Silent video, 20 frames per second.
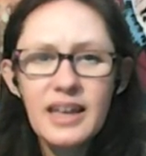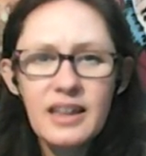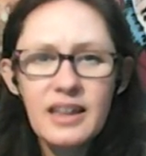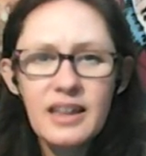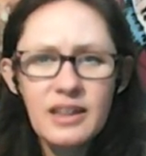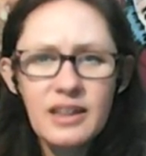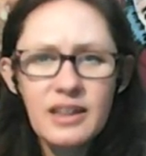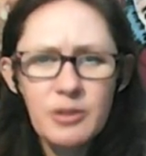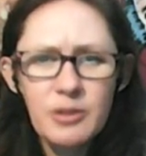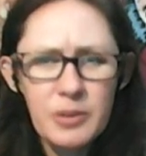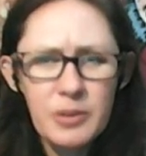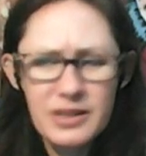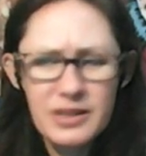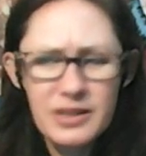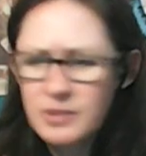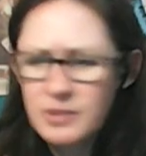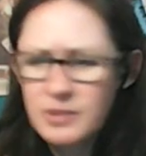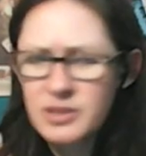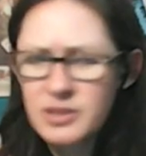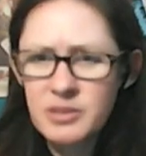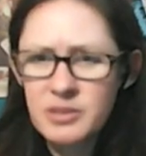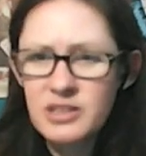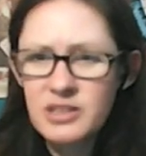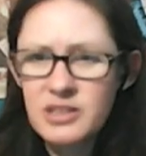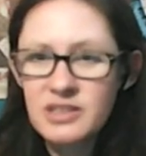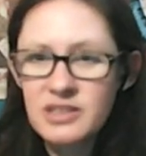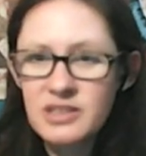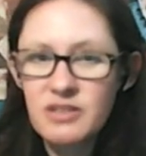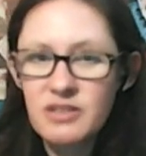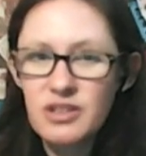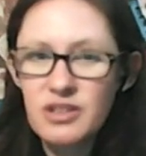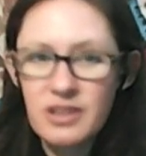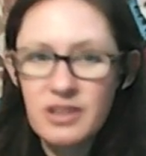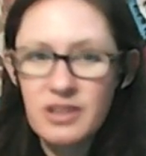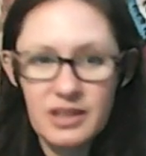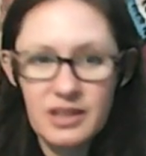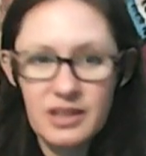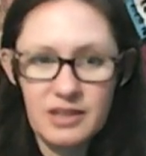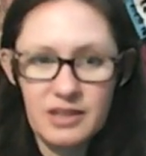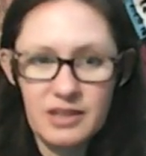then they replace him with somebody who doesn't even look like him.